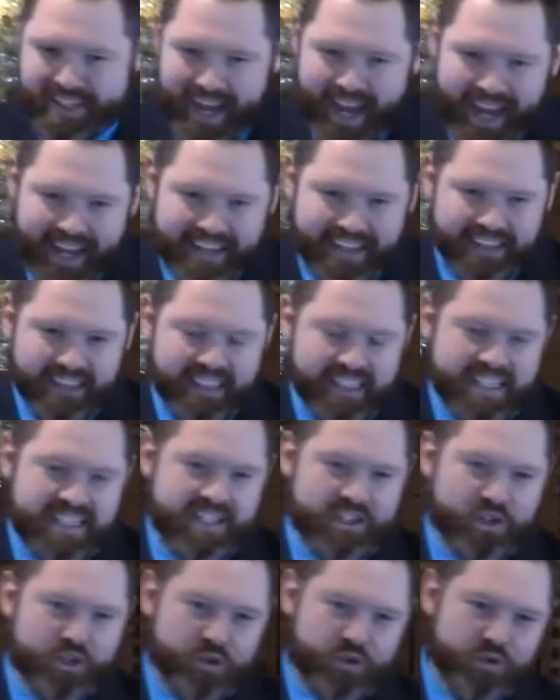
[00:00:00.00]
I had to
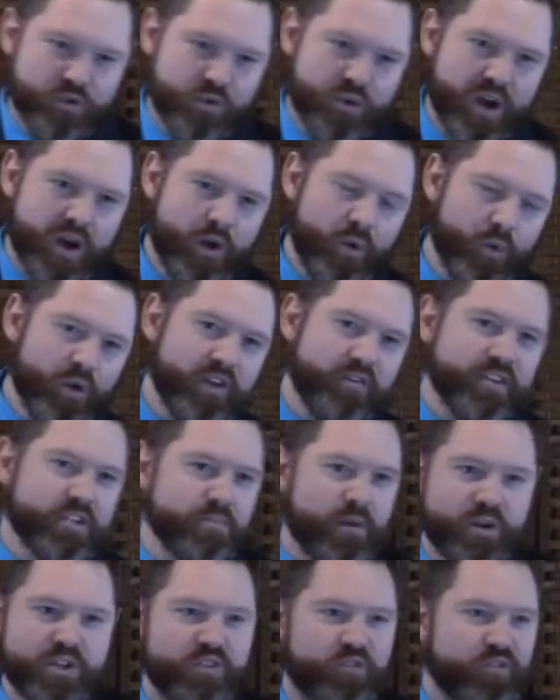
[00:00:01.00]
listen to one of his most